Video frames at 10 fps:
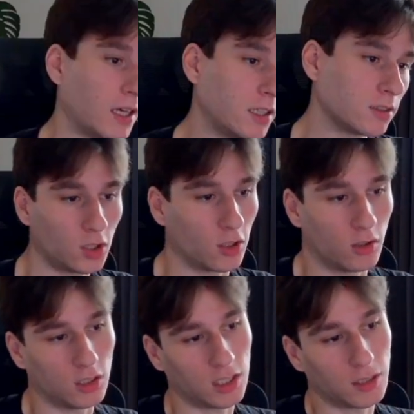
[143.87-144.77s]
And
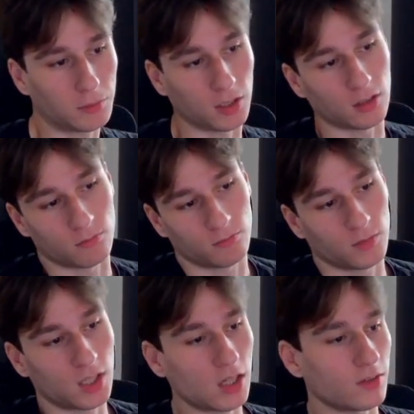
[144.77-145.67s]
it can be
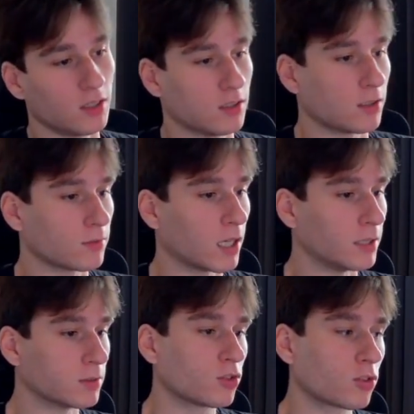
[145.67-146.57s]
heavy sometimes.